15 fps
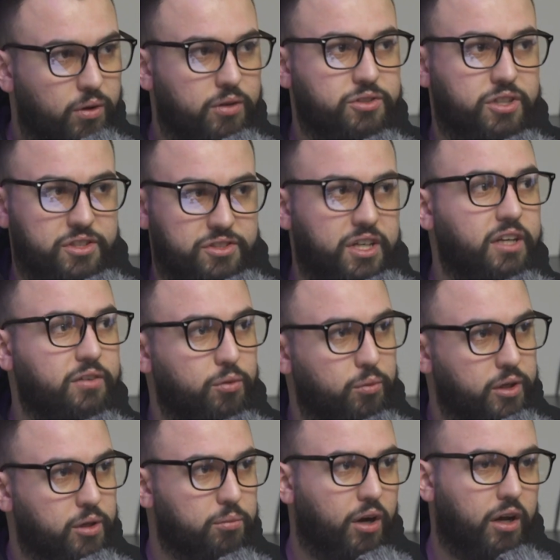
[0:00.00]
Well, I was gonna say, even
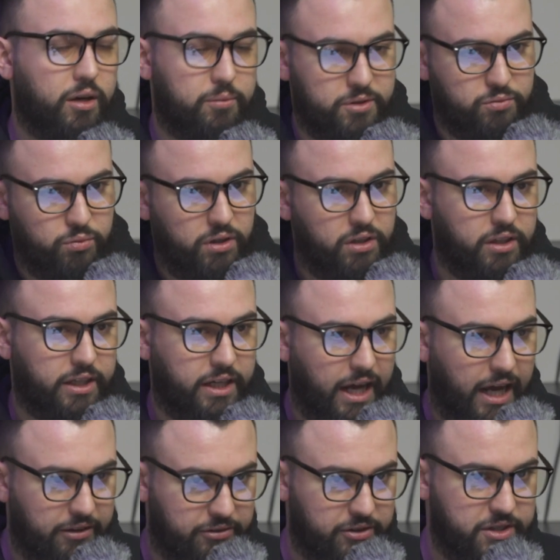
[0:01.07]
what you brought up as well, like
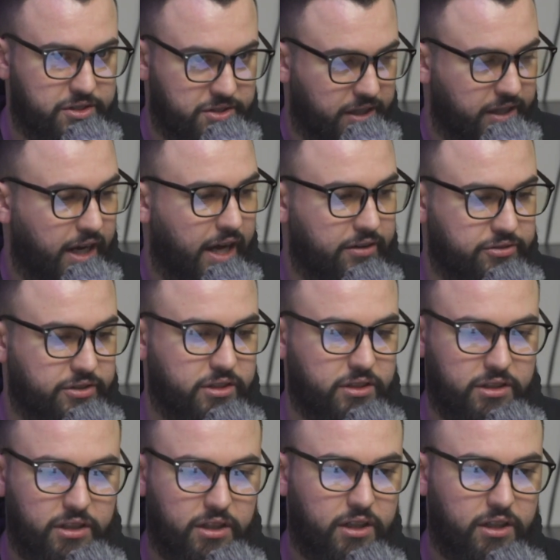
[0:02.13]
athletes, like
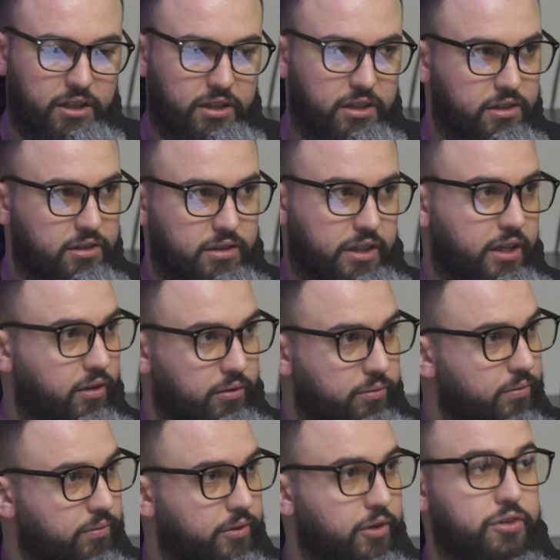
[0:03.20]
after,
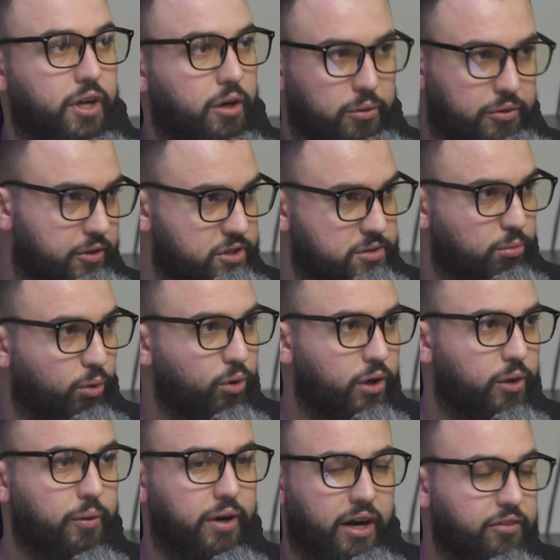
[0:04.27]
they're done with their
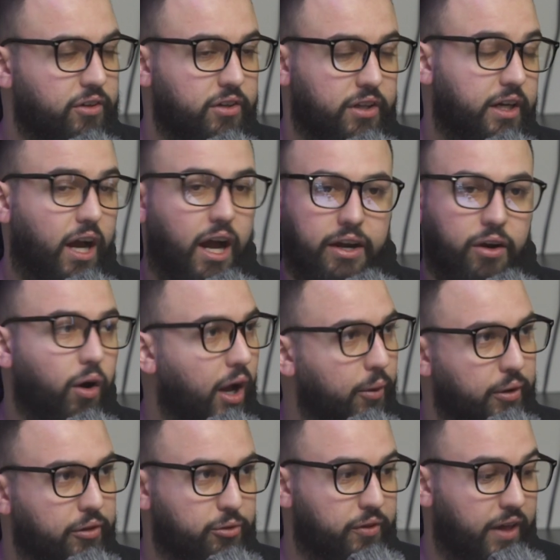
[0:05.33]
sport or whatever. Like I know I
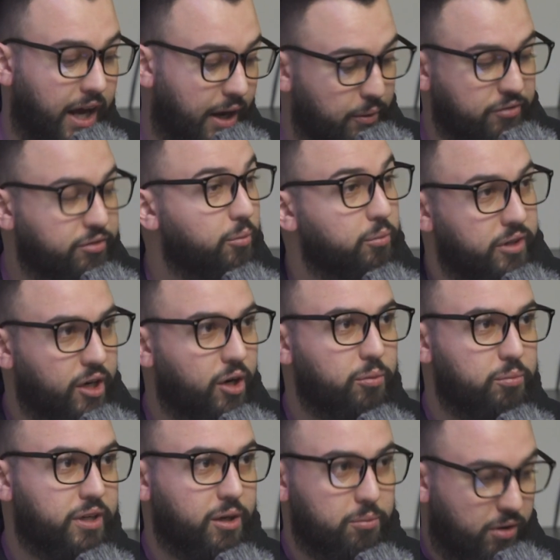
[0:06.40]
went through that. I went from
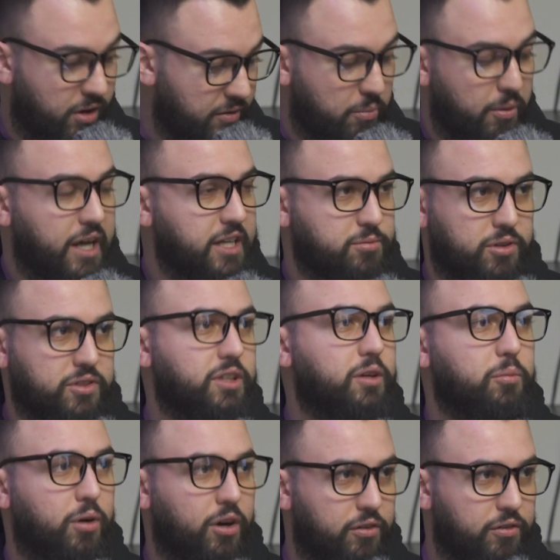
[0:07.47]
being a part of a basketball
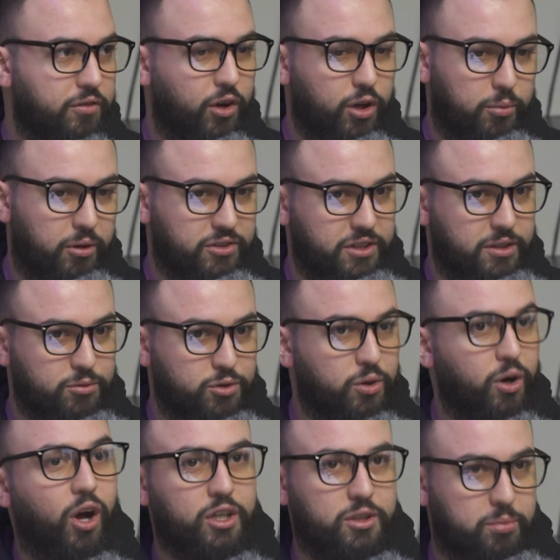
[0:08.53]
team, part of a volleyball team, to
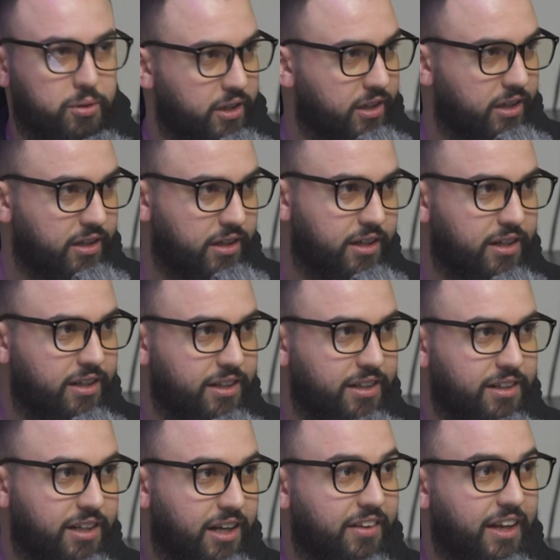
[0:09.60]
an entrepreneur,
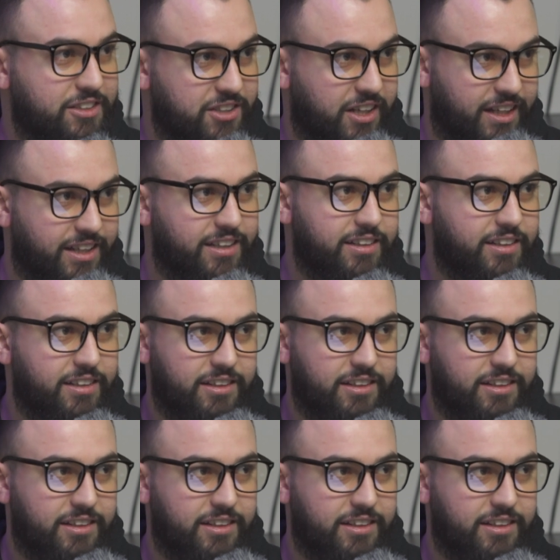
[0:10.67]
and that's like